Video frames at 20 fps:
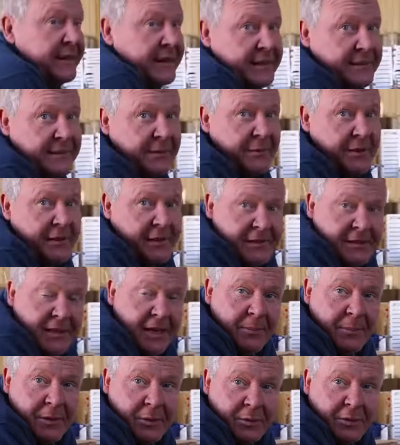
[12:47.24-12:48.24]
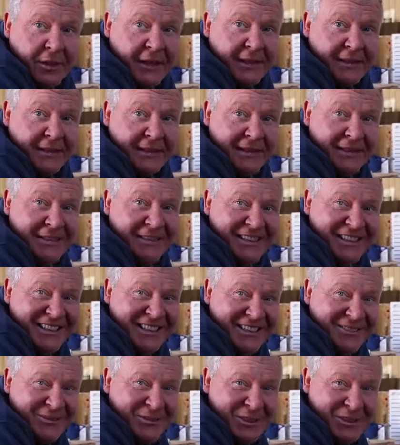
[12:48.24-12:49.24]
is something that's 10 mil thick that I'm
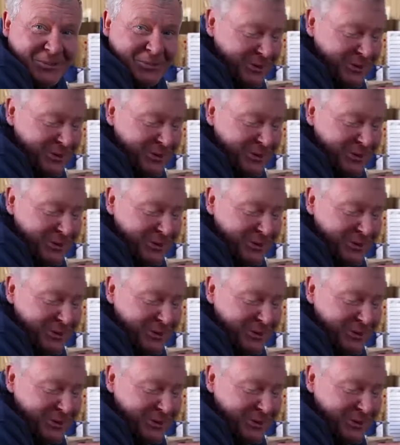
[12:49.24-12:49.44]
going to just